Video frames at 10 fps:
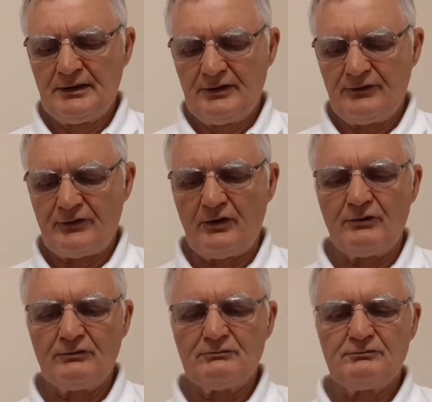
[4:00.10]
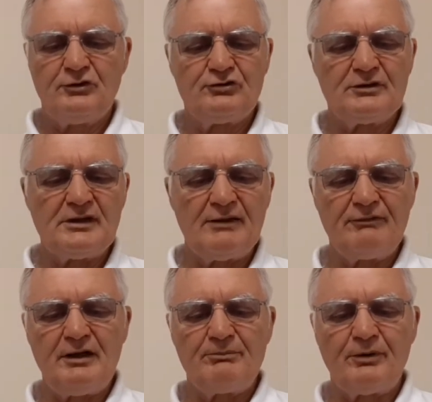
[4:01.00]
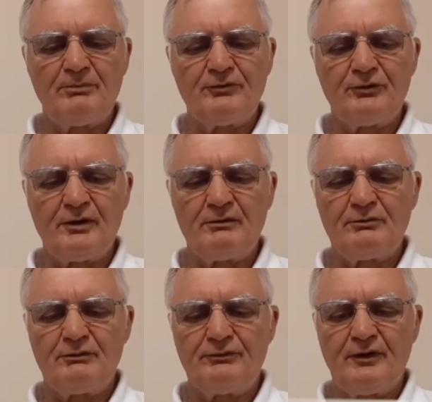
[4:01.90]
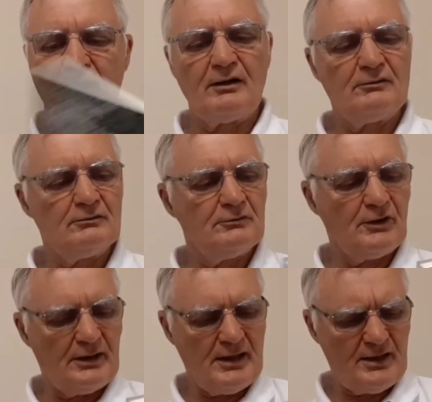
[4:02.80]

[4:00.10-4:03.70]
So you shouldn't have any problems with looking at that.